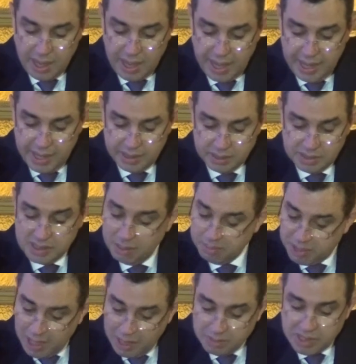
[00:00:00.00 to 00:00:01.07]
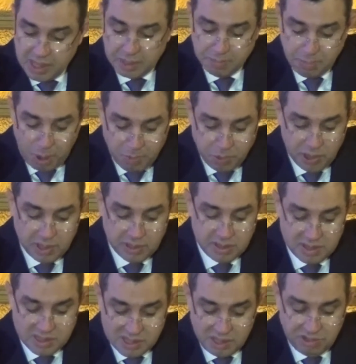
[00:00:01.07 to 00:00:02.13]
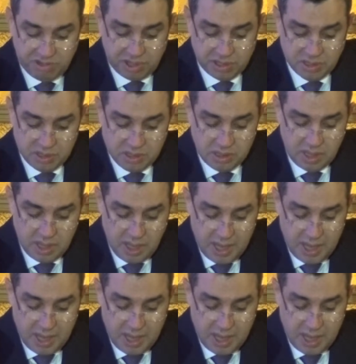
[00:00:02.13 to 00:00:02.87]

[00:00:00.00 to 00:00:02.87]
and sometimes unpopular decisions